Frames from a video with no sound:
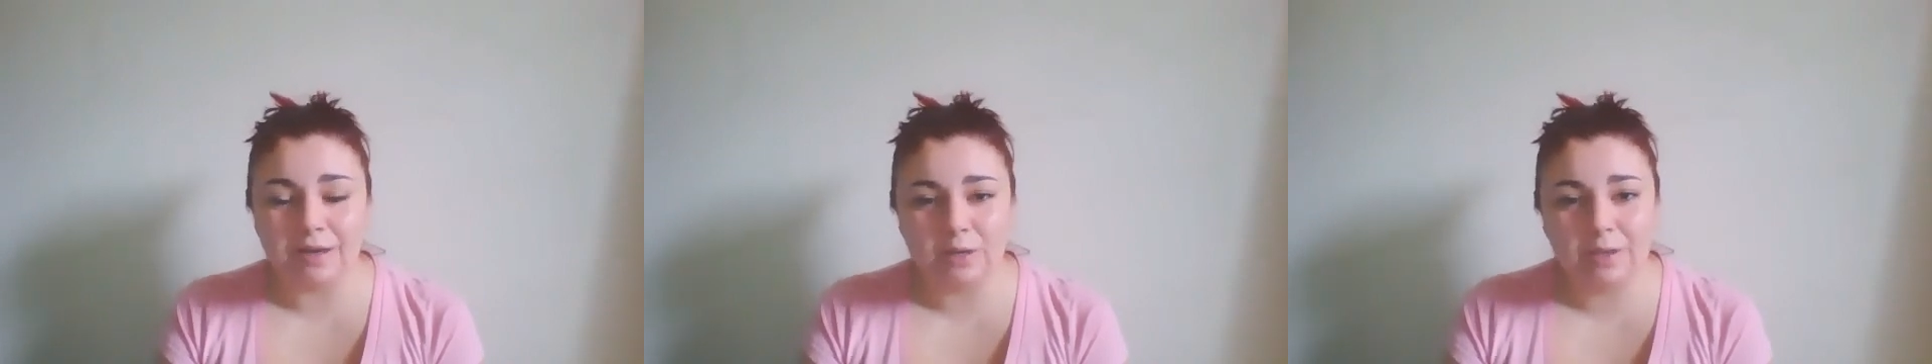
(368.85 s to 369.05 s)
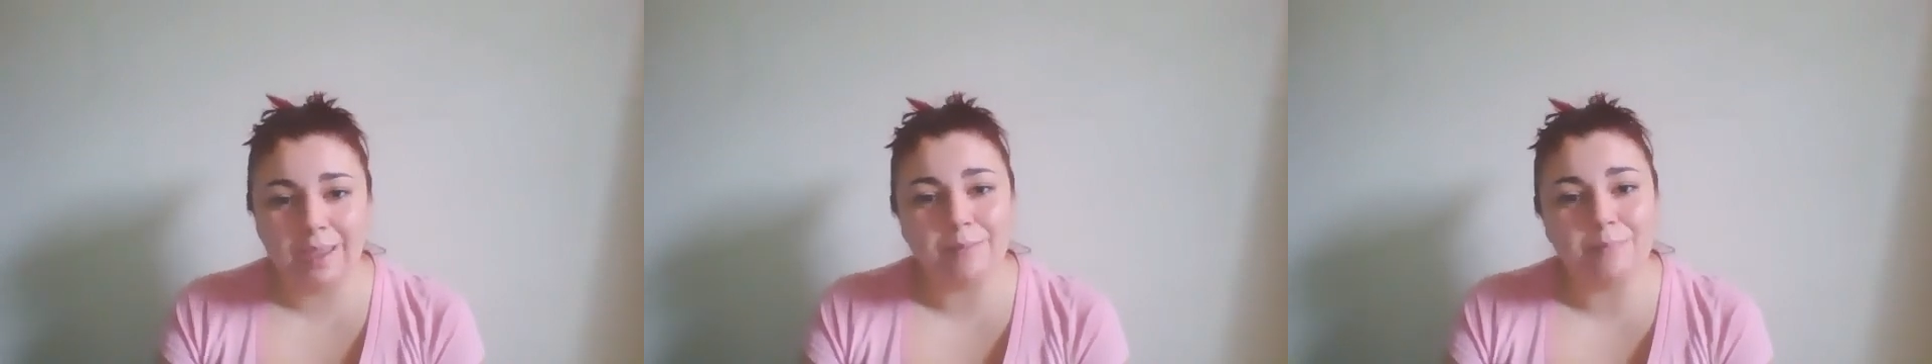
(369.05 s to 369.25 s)

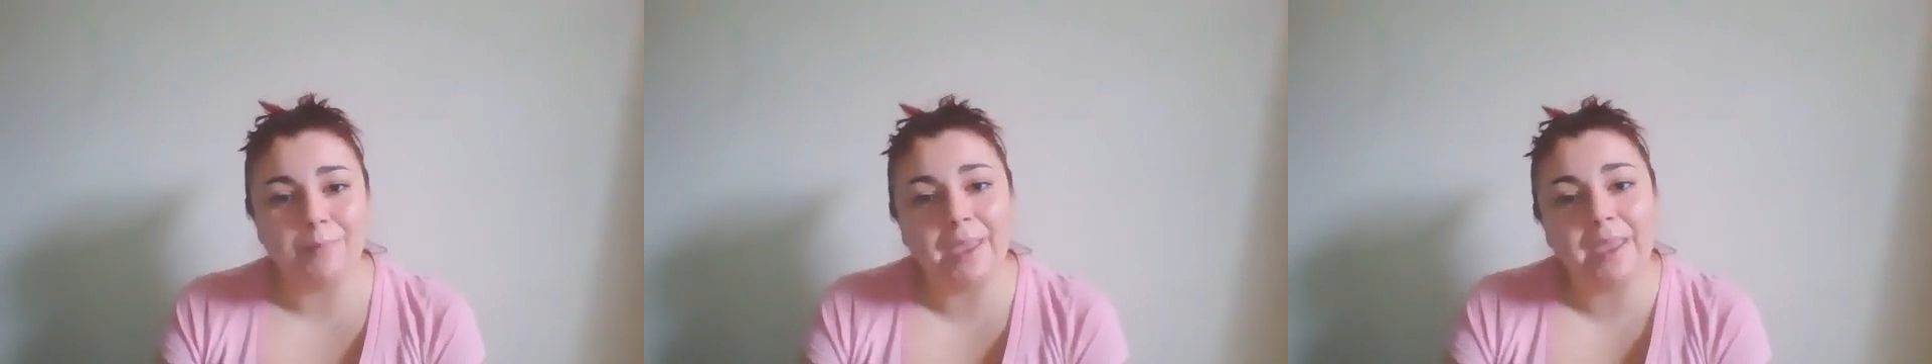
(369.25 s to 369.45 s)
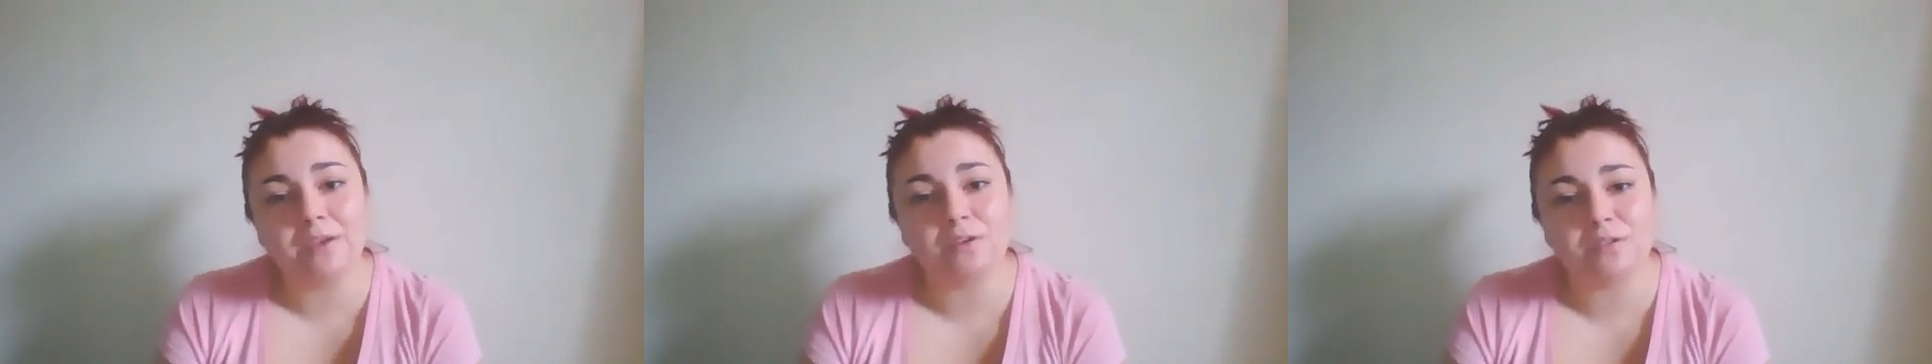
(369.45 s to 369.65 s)
You can't
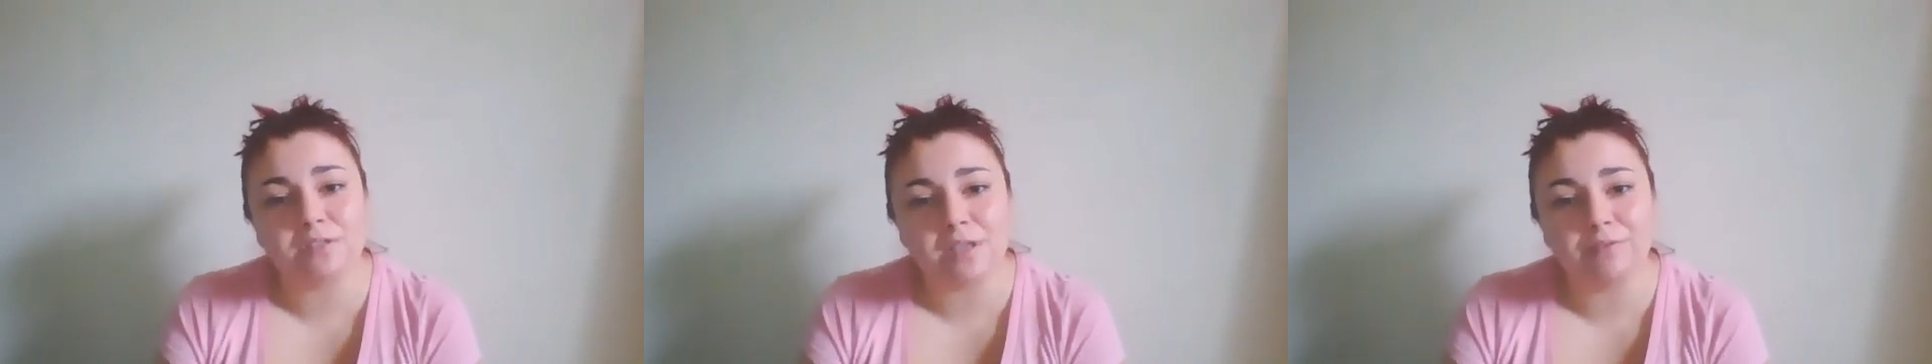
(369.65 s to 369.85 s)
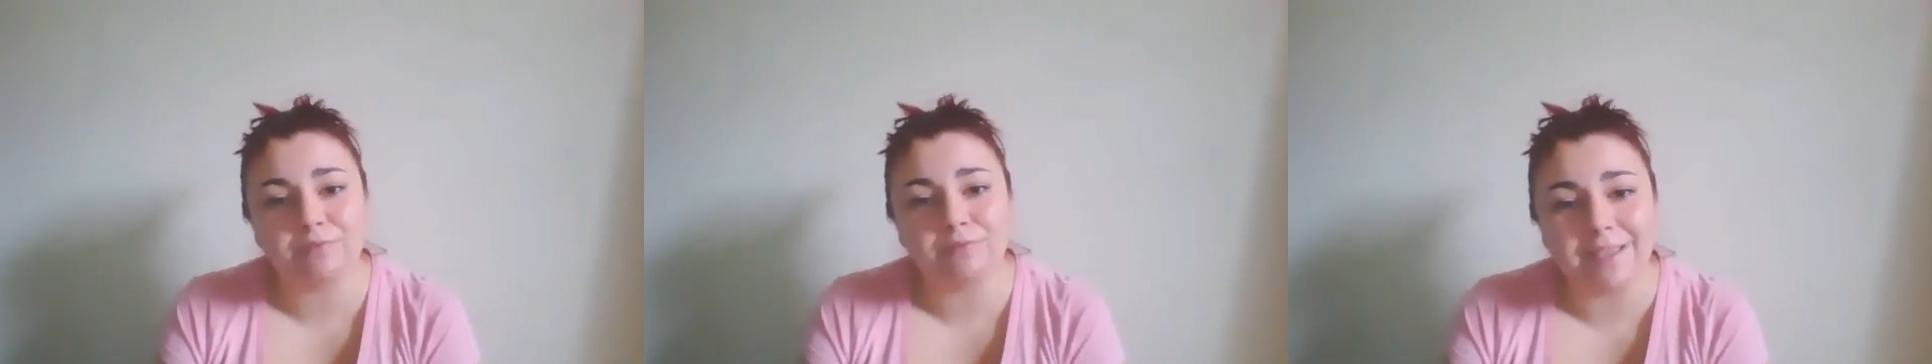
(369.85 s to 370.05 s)
make
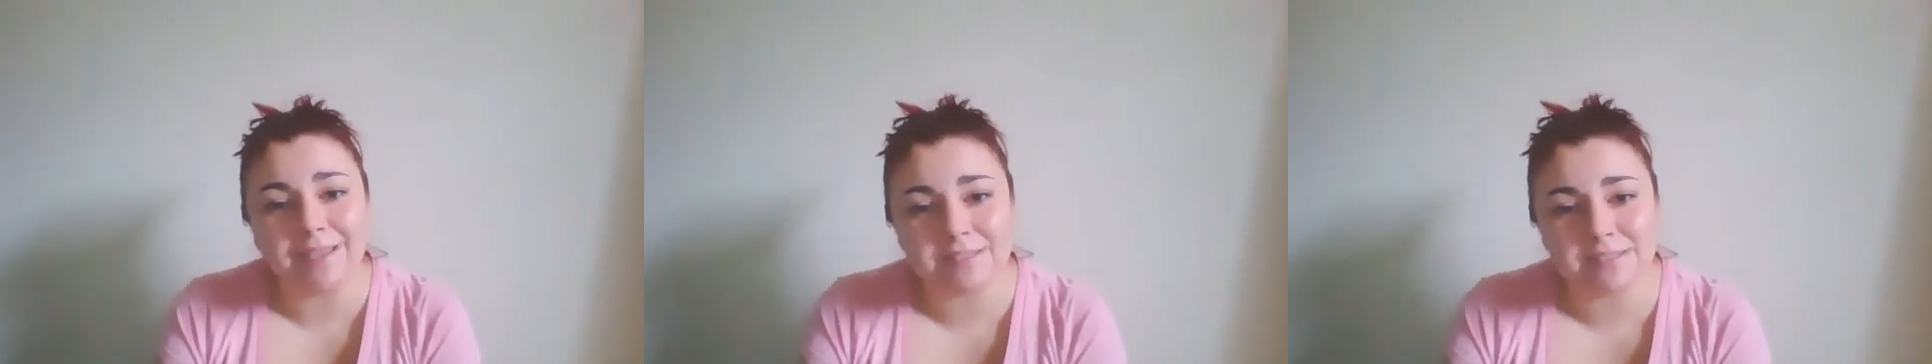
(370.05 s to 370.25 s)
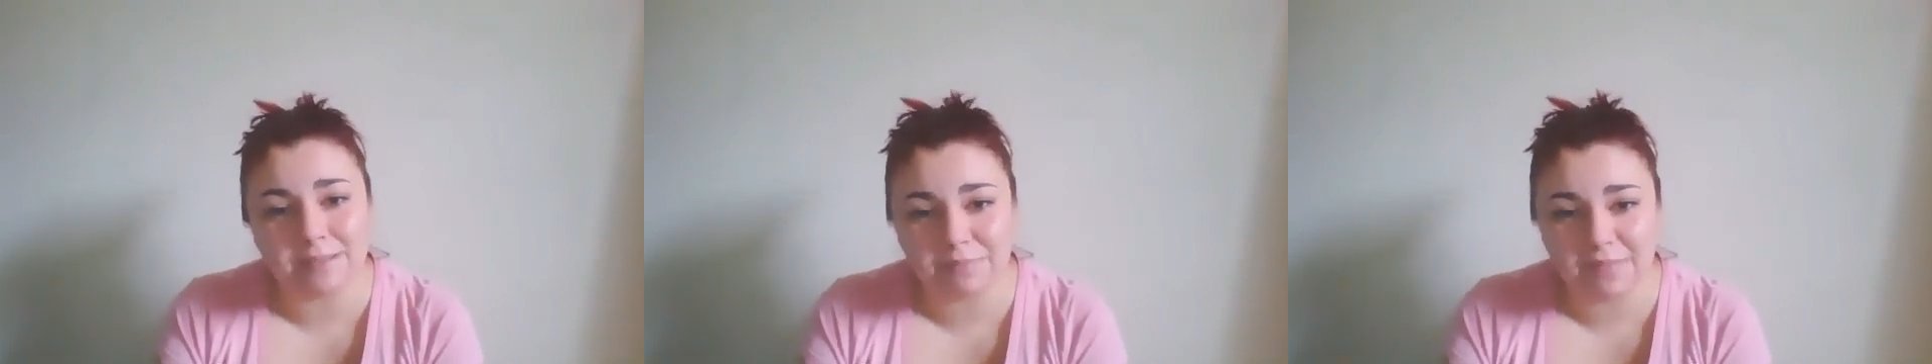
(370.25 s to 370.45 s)
yourself like
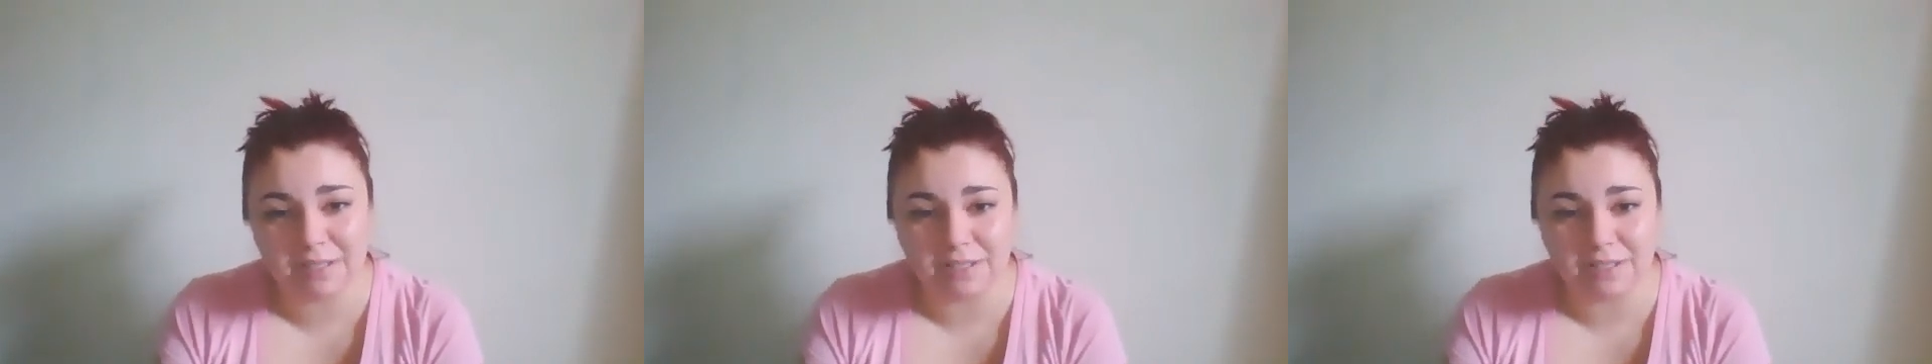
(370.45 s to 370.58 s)
something